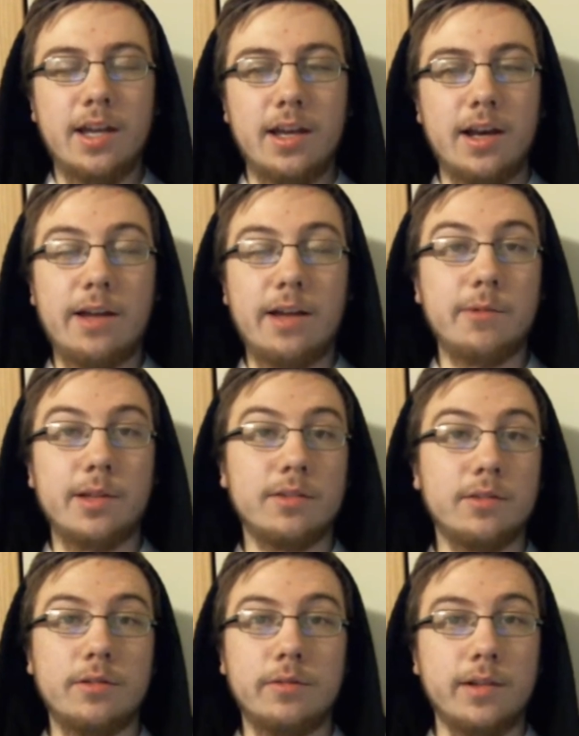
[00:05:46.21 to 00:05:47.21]
I went
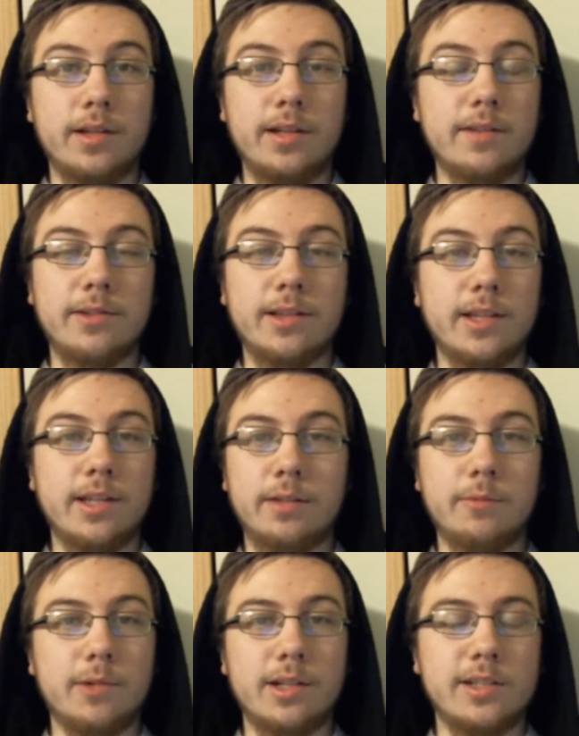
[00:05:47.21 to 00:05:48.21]
through and read
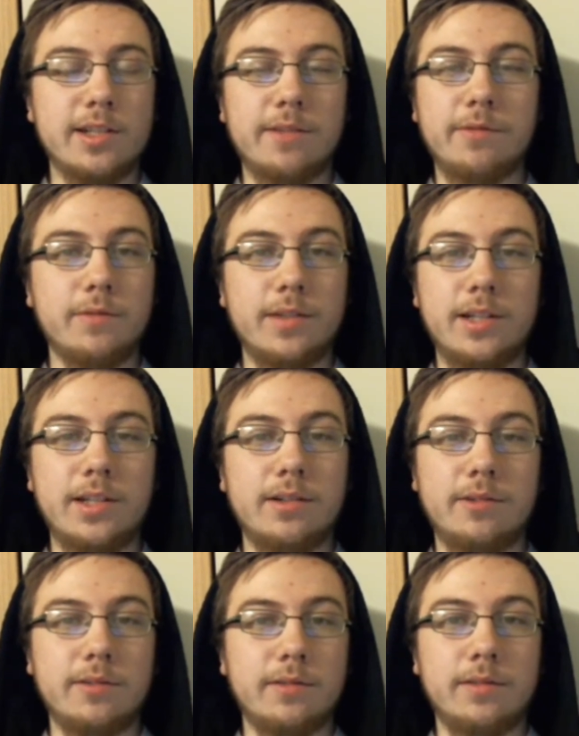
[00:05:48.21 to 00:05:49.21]
everything, watched every
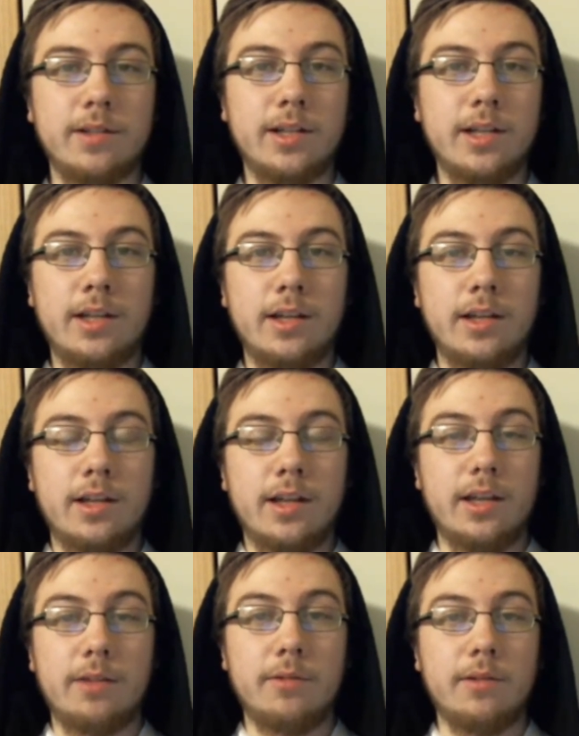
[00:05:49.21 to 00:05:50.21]
video, and
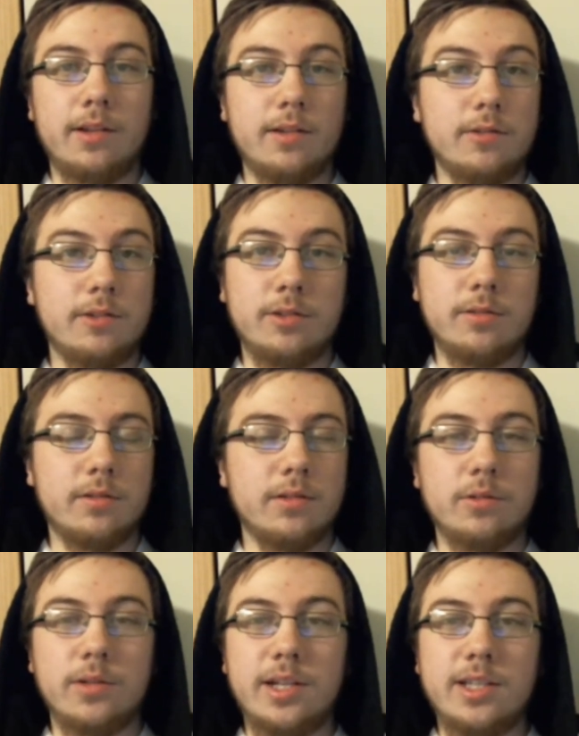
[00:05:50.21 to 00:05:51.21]
it's
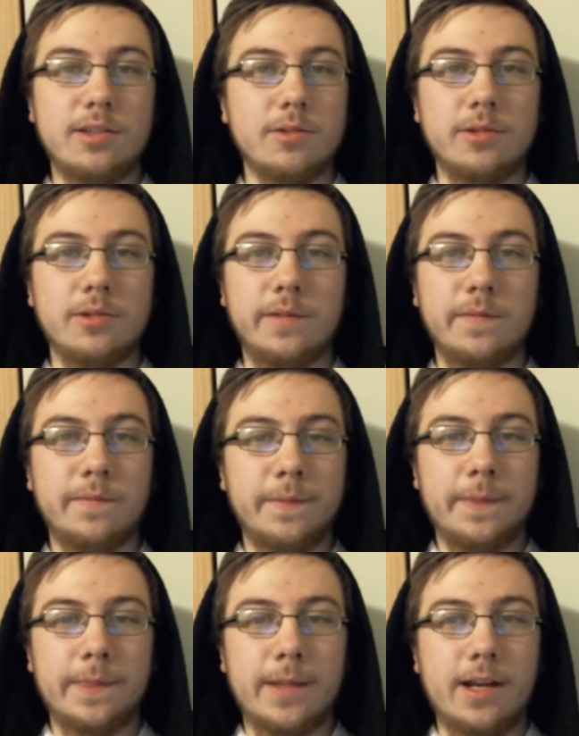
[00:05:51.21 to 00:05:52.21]
great story.
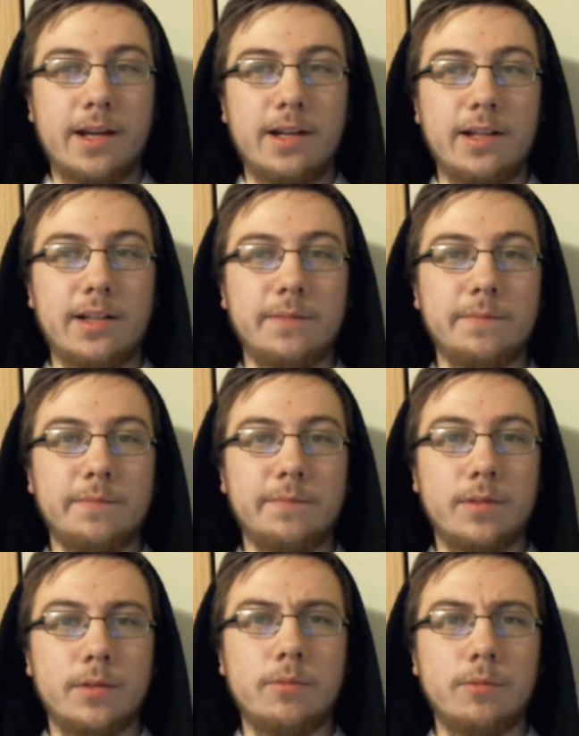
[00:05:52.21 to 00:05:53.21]
Um,
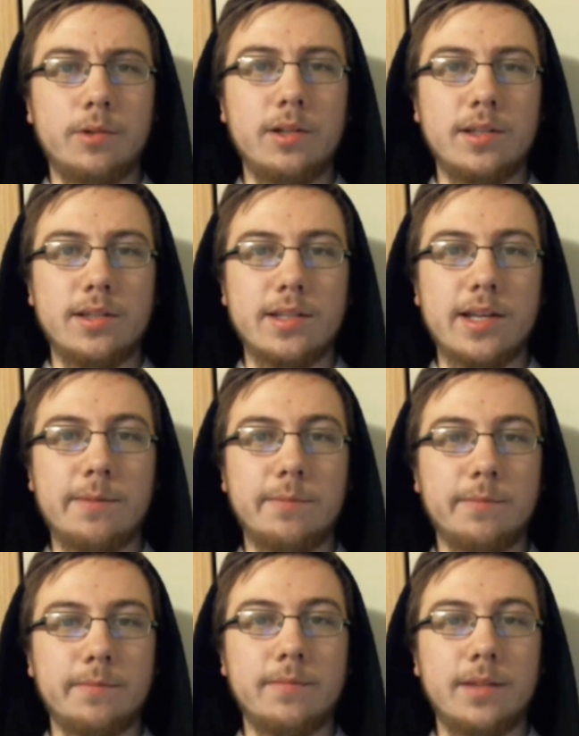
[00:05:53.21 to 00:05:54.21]
One of the top
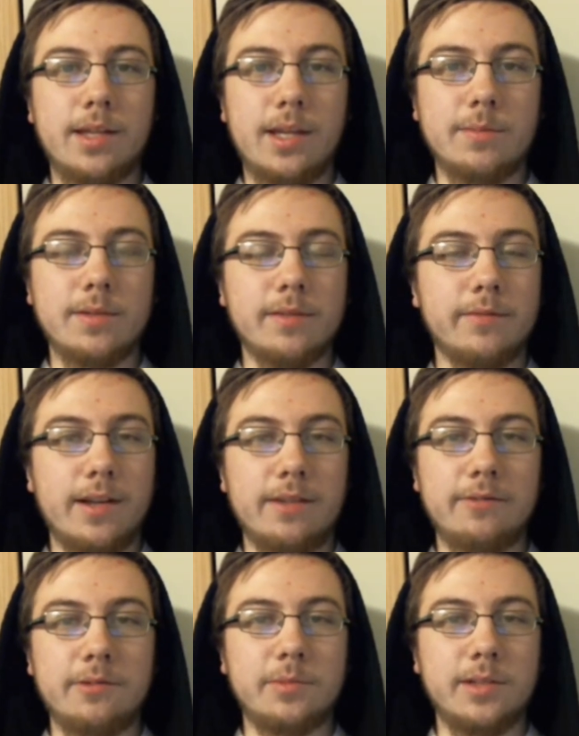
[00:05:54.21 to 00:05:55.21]
games I've
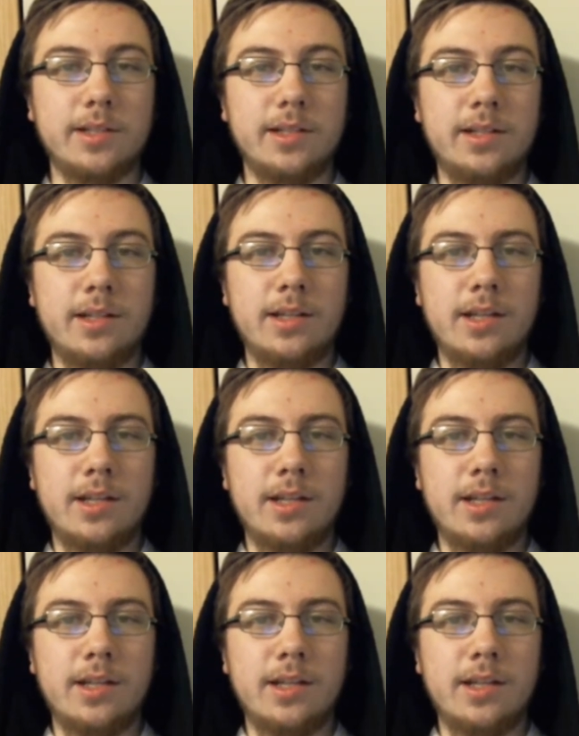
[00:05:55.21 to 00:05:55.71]
ever played.